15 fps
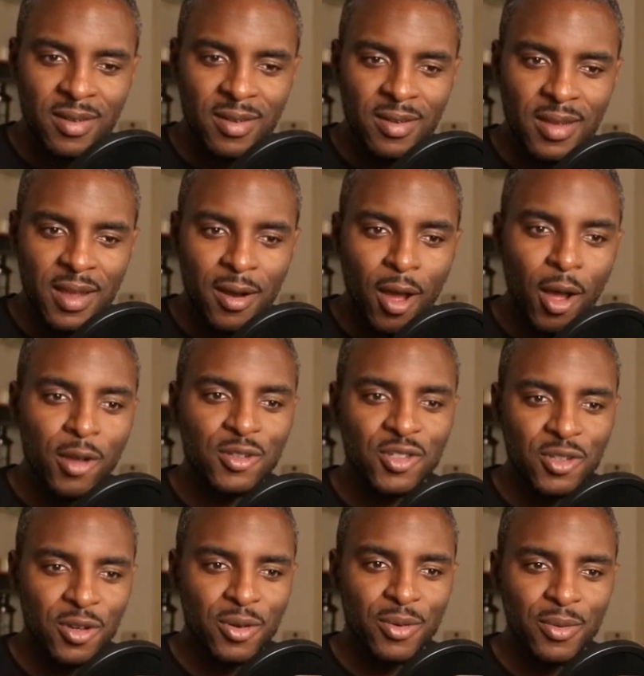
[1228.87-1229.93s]
and
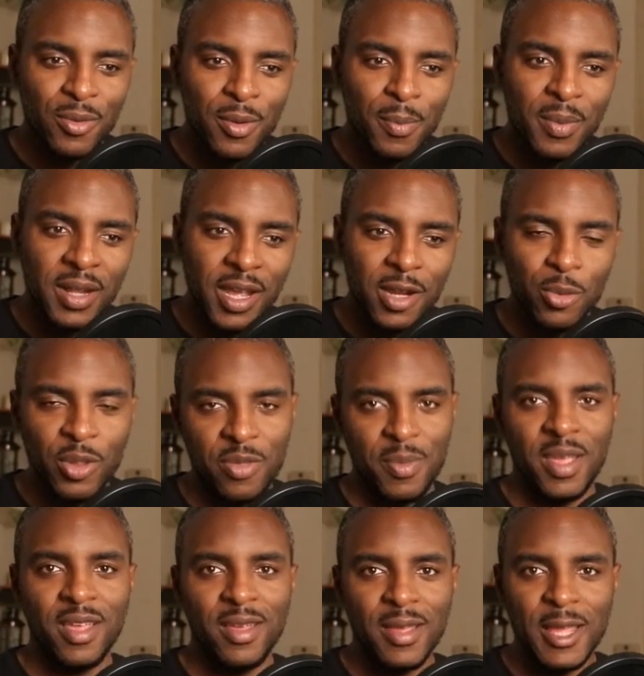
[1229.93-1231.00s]
also played with
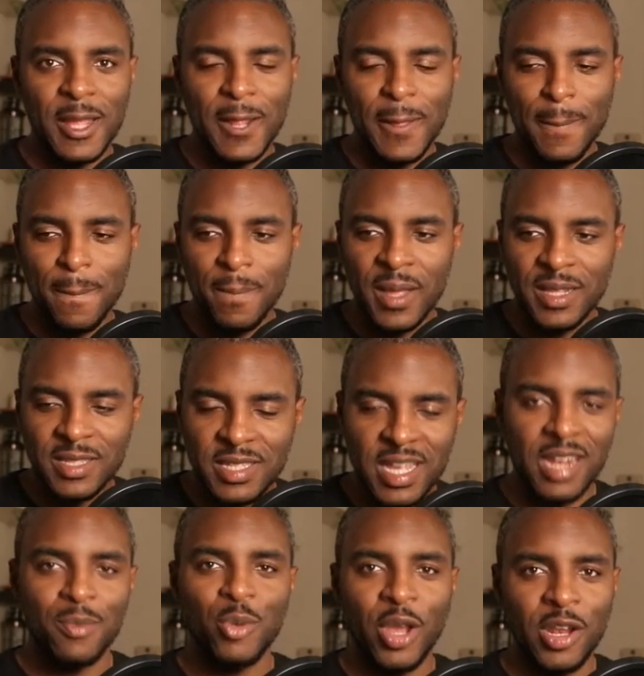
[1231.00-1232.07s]
me and
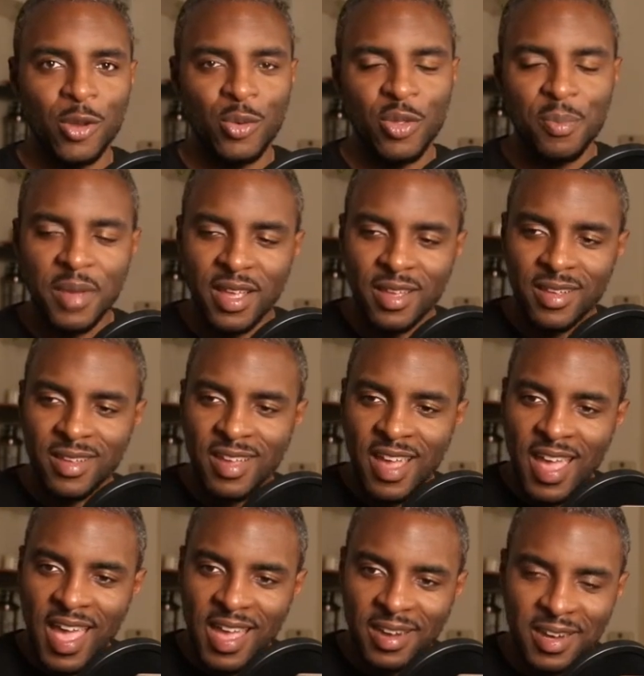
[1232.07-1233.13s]
celebrated with me
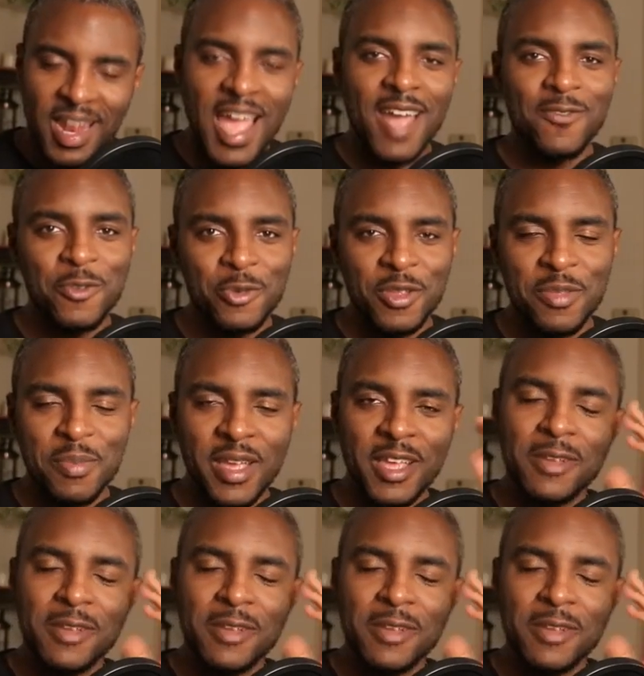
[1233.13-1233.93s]
and laughed with me.